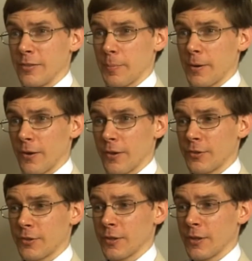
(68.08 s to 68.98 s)
the
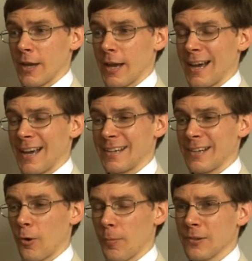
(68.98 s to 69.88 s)
past. And
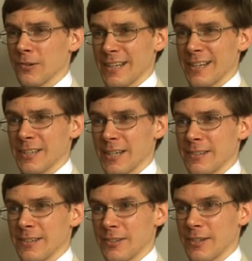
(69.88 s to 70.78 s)
optical telescopes
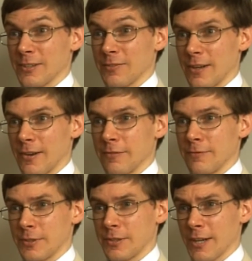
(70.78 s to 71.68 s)
can show us the light
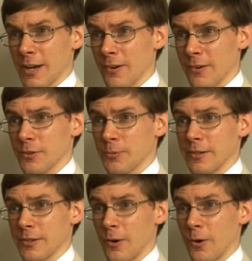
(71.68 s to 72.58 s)
from stars,
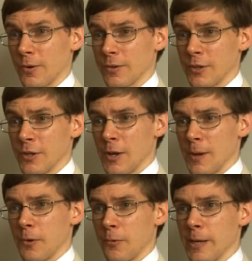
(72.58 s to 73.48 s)
which are hot,
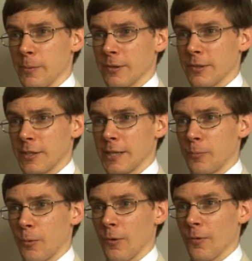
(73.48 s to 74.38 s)
but we want to see
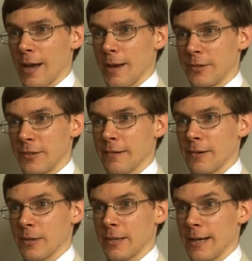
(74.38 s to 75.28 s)
what that
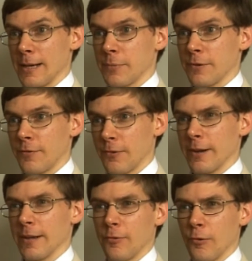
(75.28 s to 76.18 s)
material was like
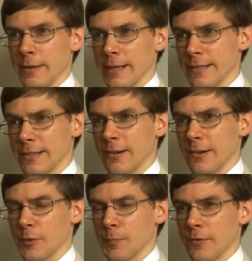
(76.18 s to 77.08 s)
before it formed into
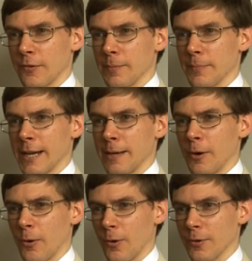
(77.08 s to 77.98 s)
stars, before it became
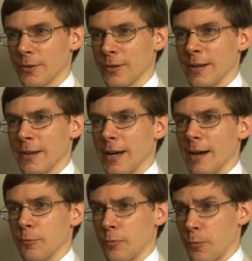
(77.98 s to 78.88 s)
hot.
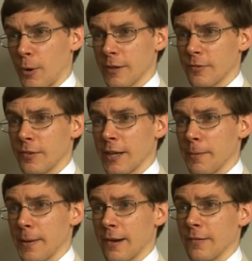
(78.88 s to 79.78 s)
And the wonderful thing
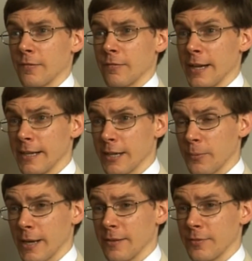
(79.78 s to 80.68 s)
about radio
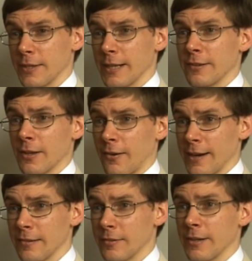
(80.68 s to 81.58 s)
waves is that
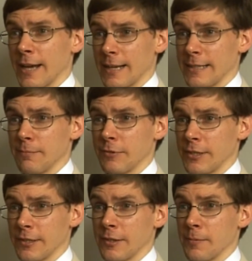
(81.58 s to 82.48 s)
hydrogen actually
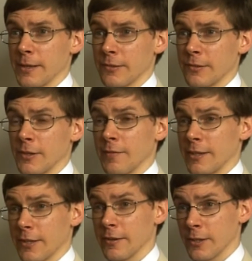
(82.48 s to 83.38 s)
produces emission of
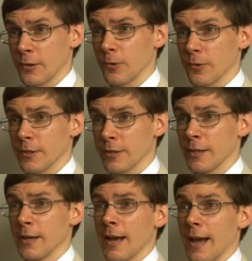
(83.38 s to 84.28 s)
its own accord
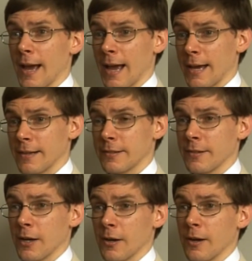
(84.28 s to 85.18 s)
at
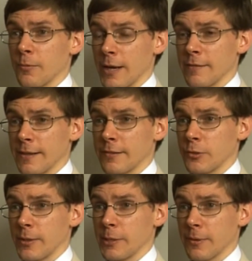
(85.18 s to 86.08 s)
a wavelength of
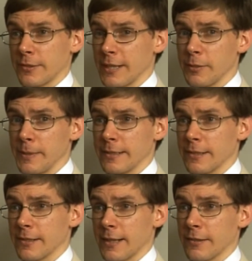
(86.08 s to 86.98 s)
21
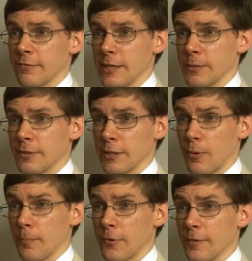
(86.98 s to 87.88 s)
centimetres, that's a frequency of
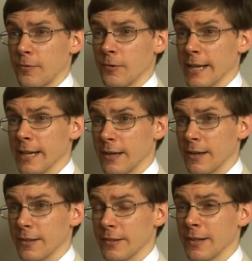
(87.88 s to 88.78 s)
1.4
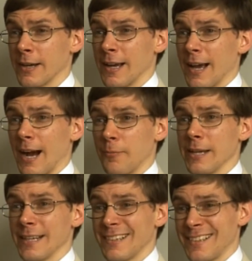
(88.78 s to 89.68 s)
gigahertz. And
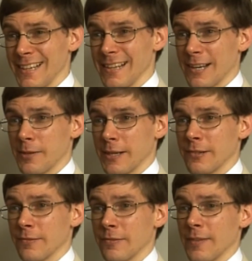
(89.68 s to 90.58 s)
we can see that
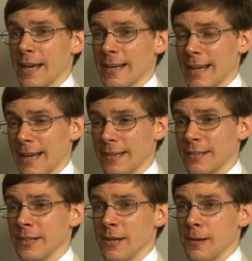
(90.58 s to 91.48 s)
emission from that
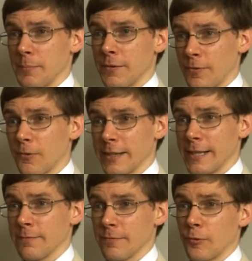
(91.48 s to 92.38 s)
gas before it
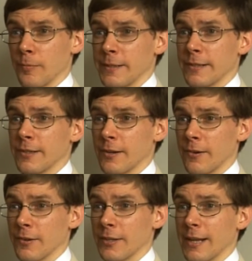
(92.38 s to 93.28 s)
even formed into
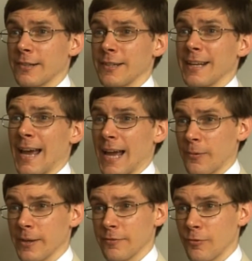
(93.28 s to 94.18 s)
stars and see
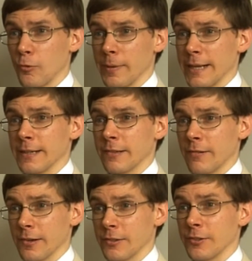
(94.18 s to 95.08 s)
how it's forming into
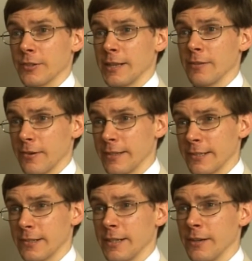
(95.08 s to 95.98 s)
structures in the very
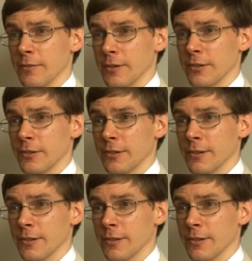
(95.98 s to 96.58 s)
distant universe.